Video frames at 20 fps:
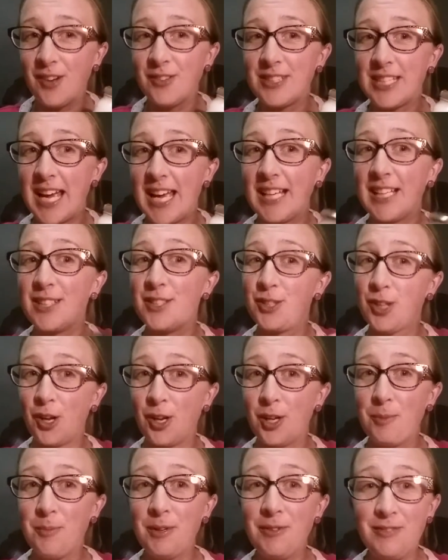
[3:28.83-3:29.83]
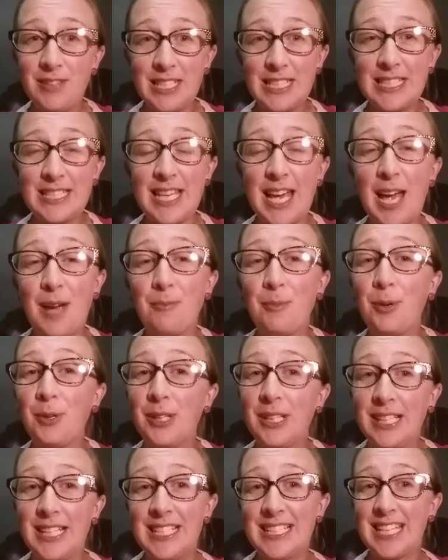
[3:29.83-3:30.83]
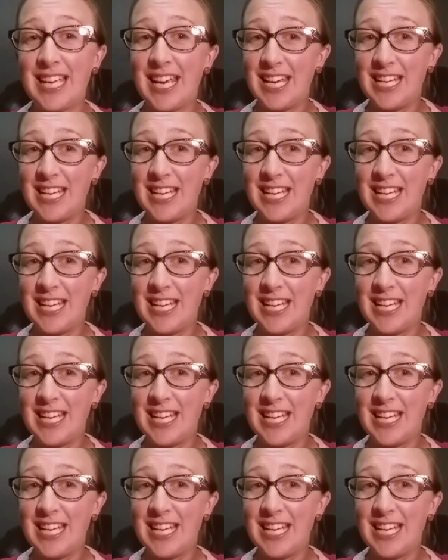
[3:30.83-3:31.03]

I'll take a dollop of this and put it into